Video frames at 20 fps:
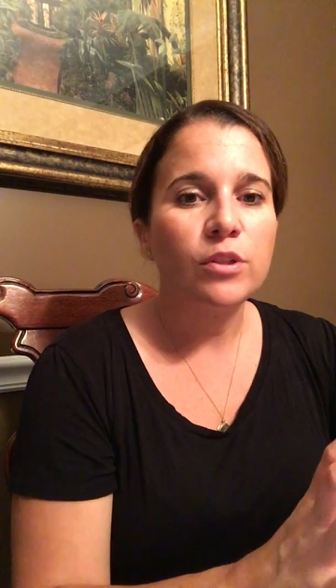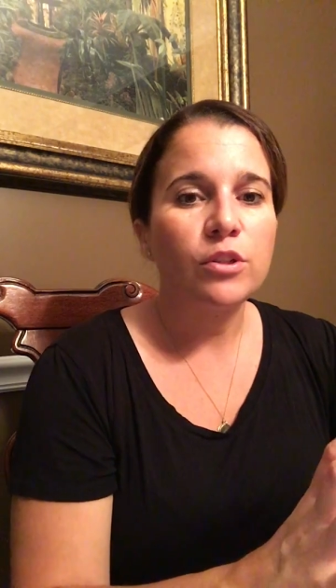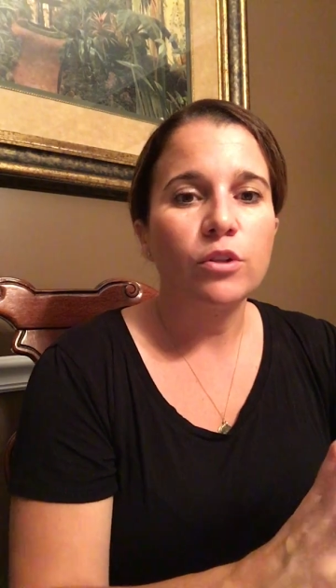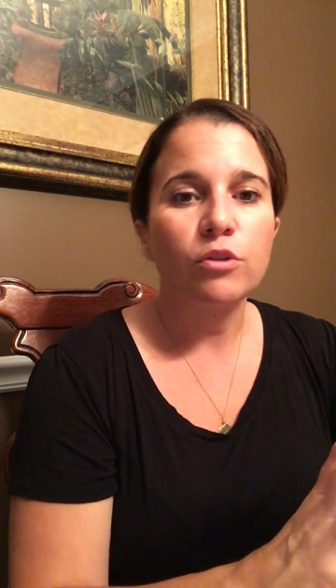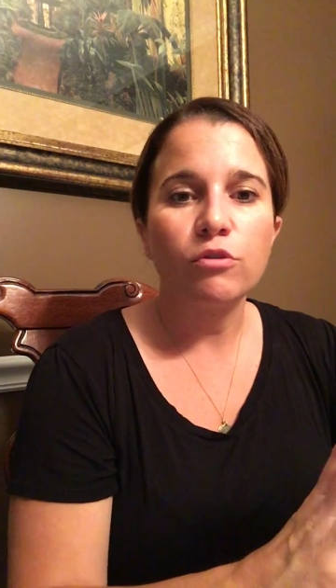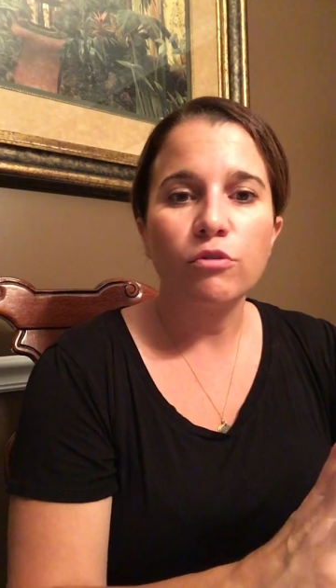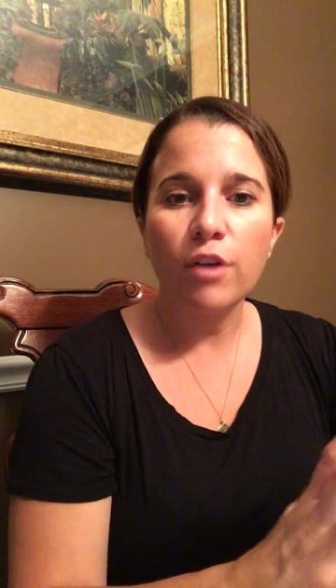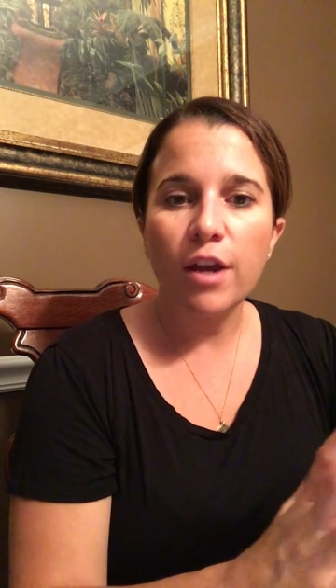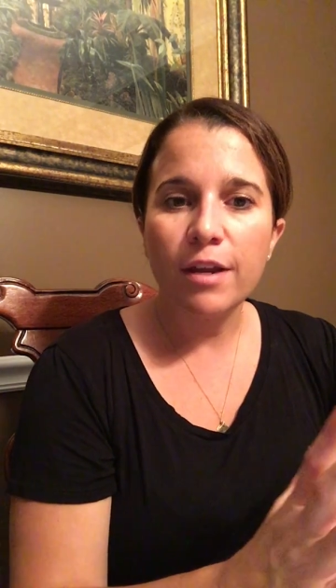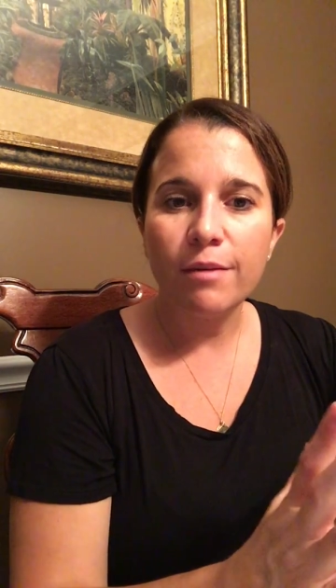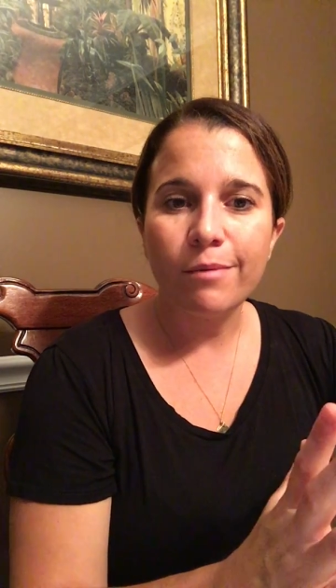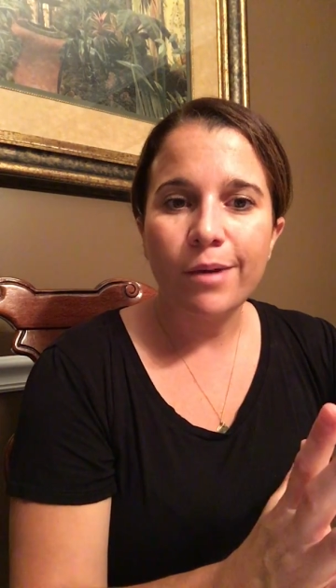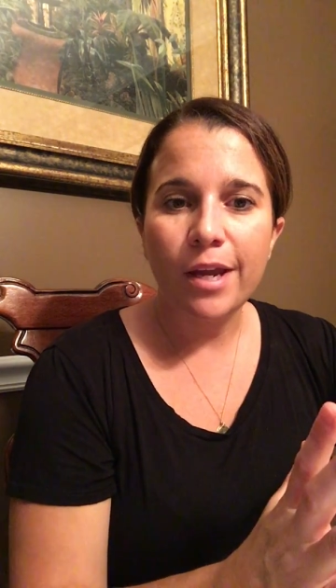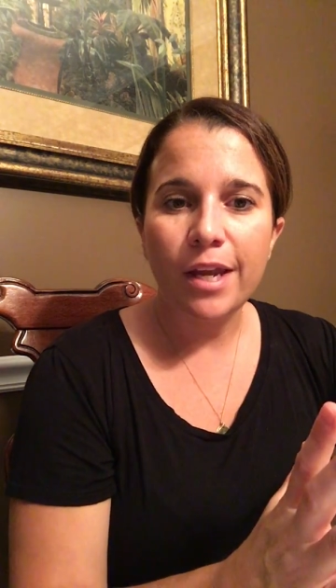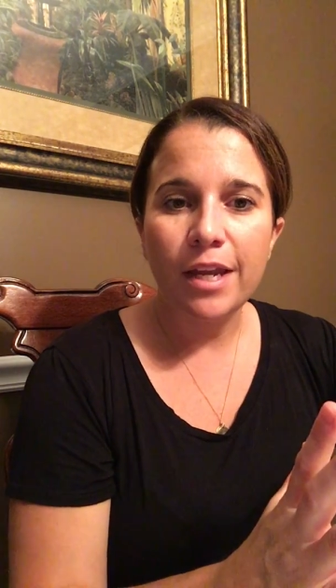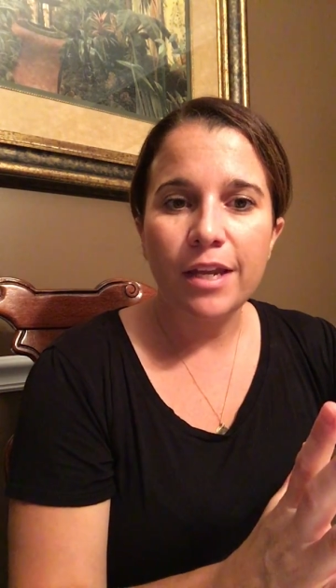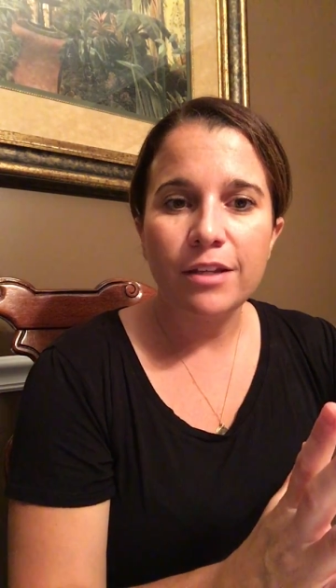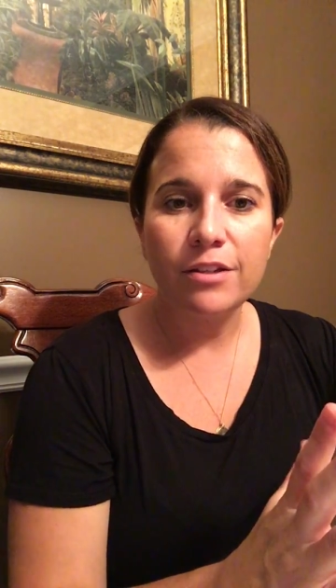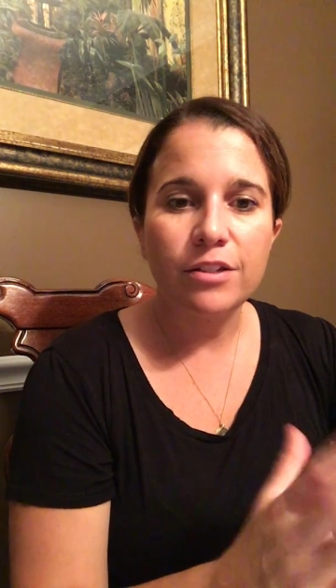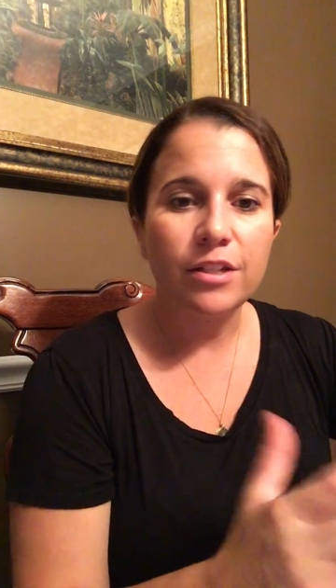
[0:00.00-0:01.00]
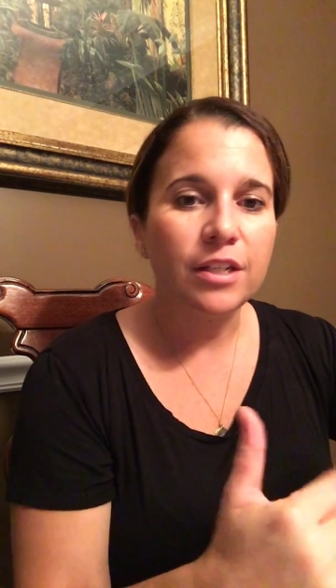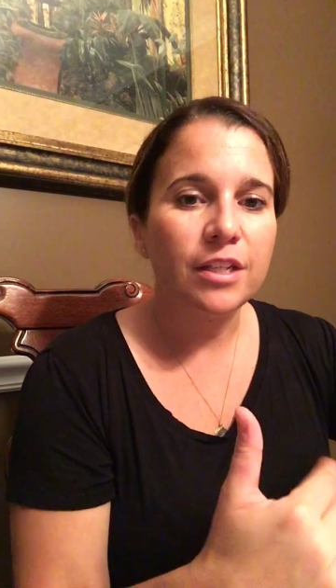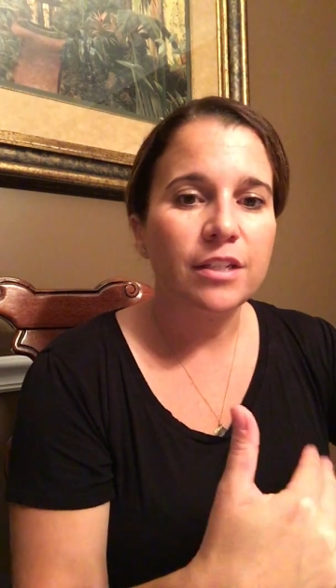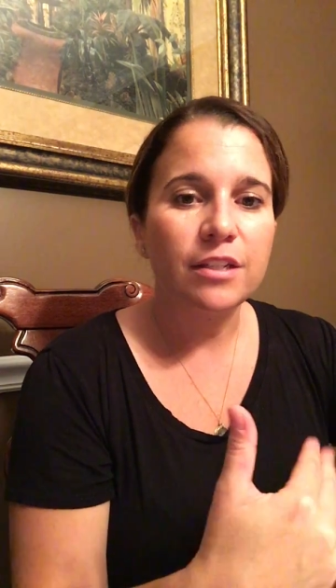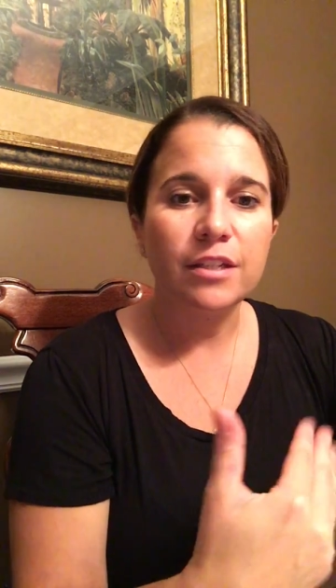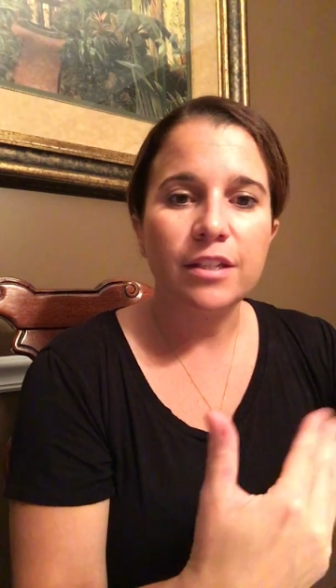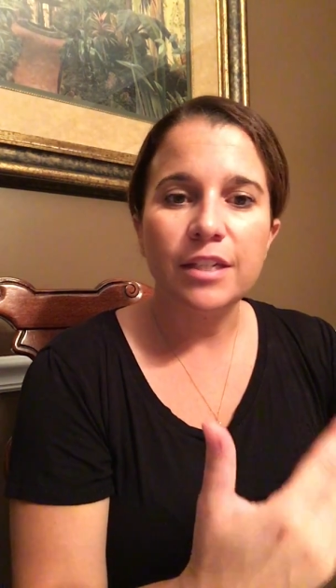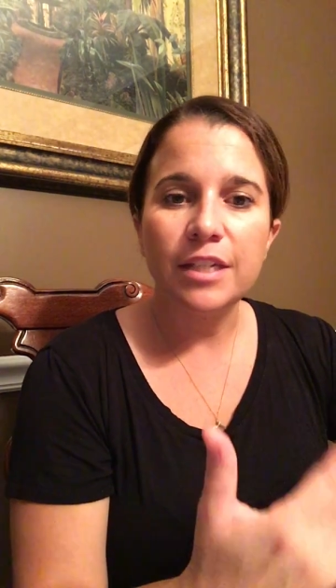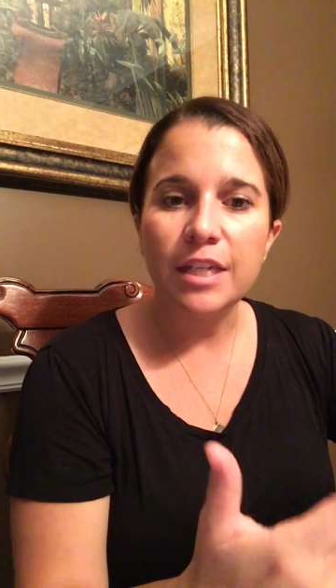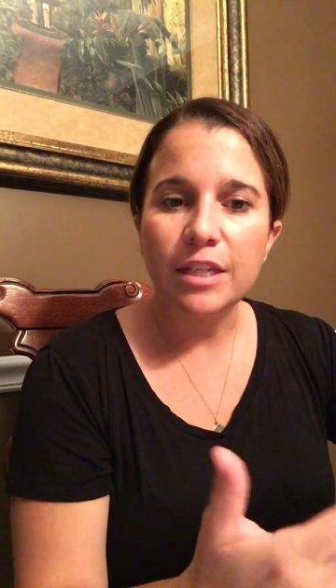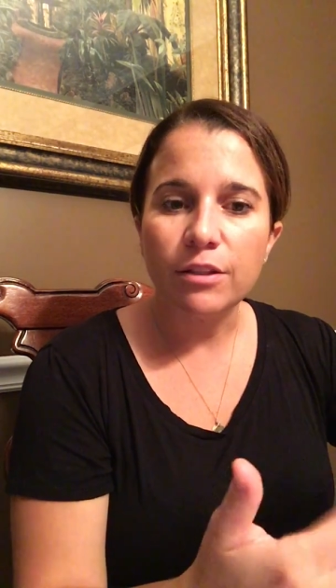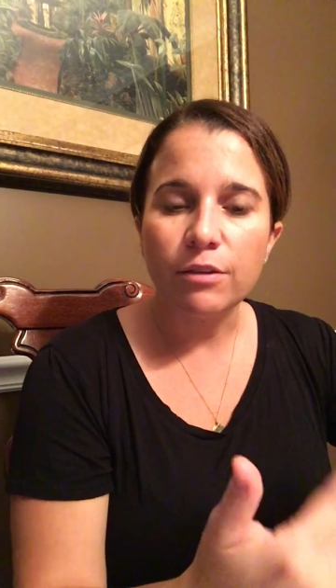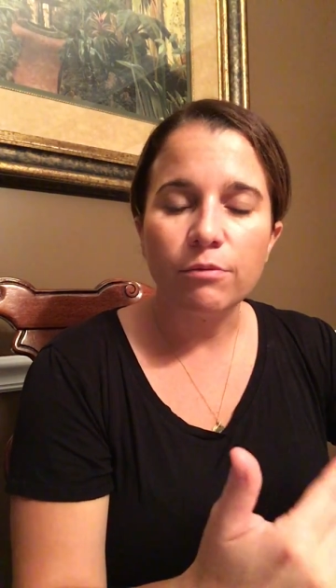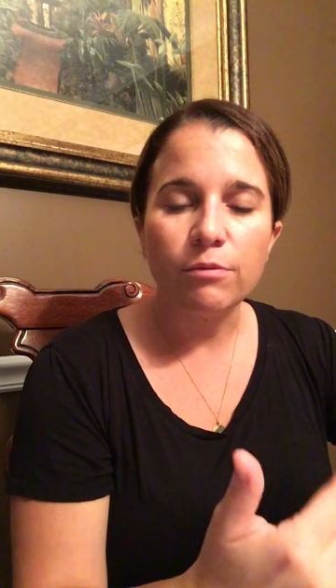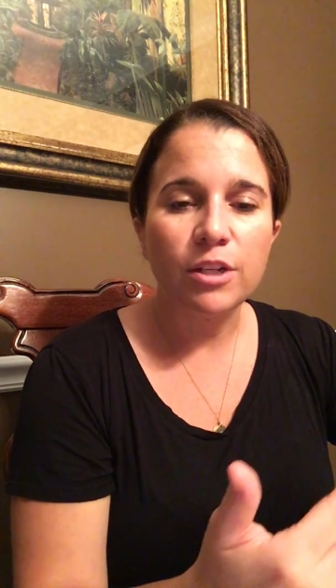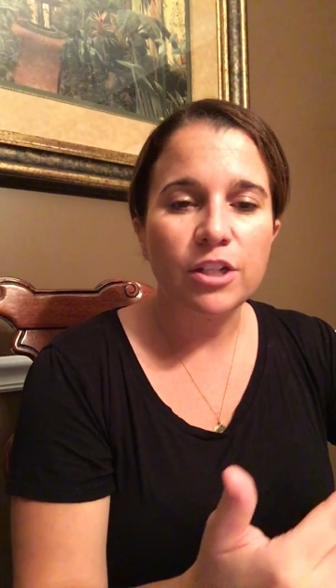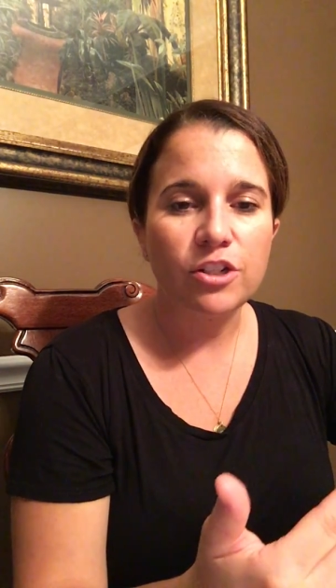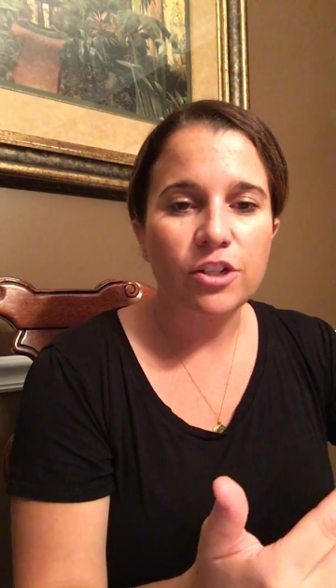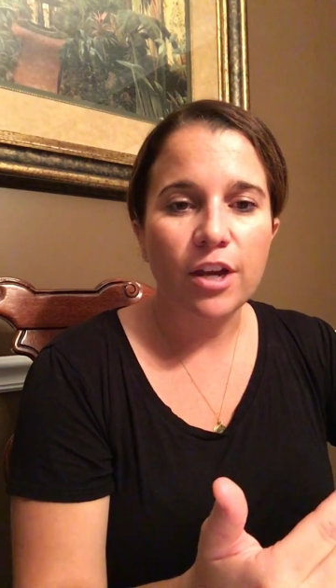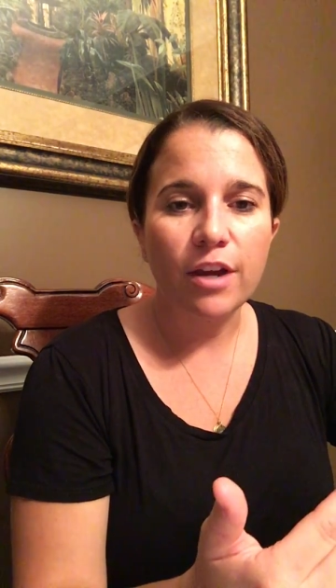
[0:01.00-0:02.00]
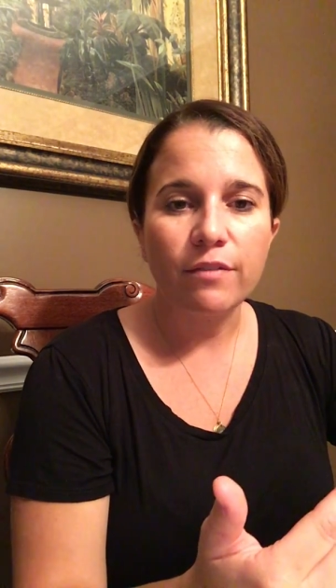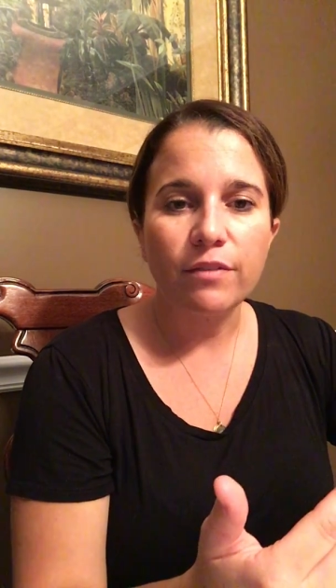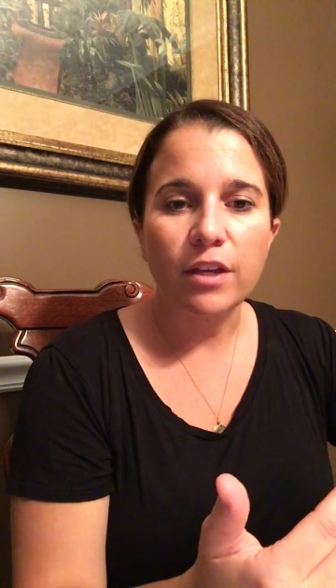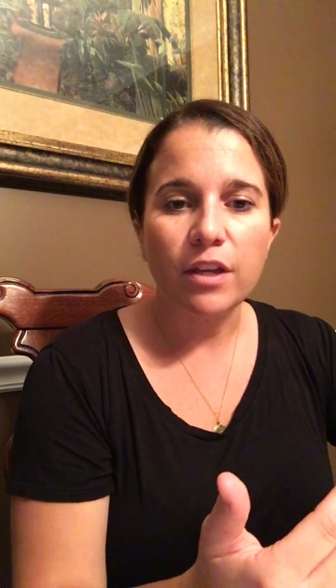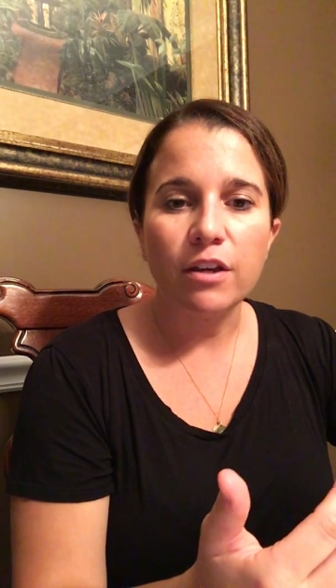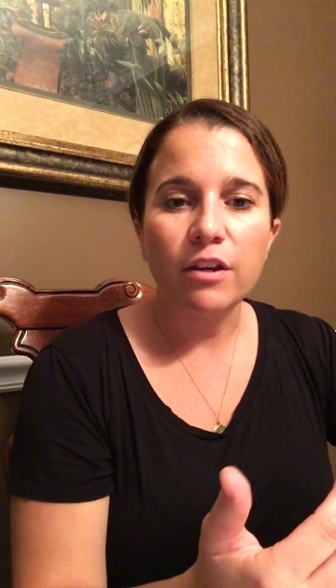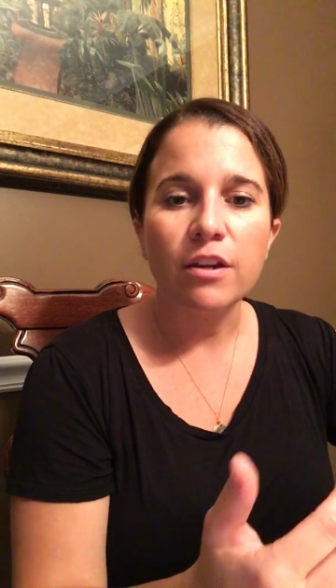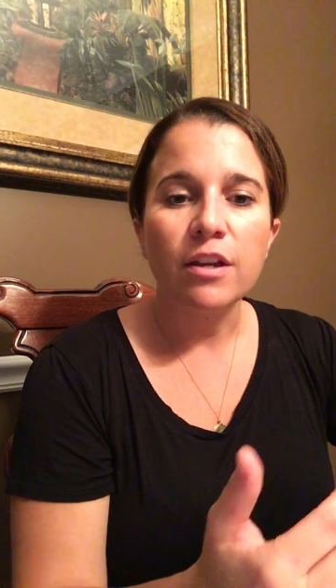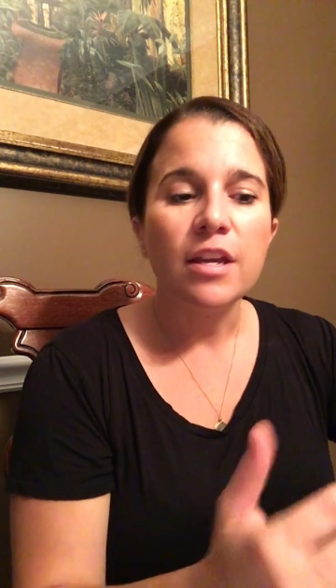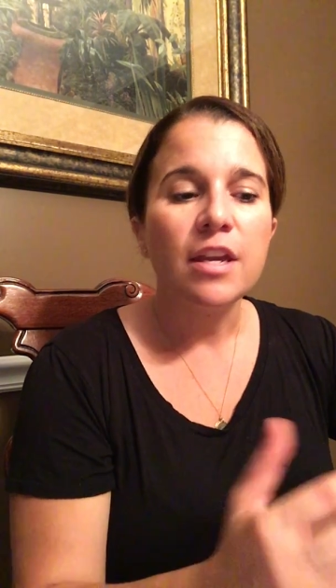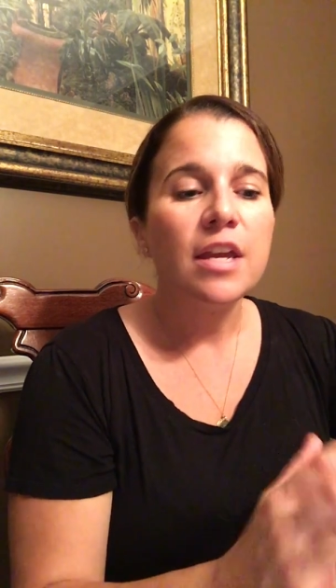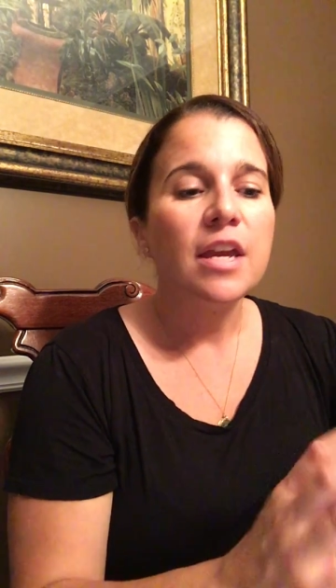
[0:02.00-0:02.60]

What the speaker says: is a great way to get the reach out there.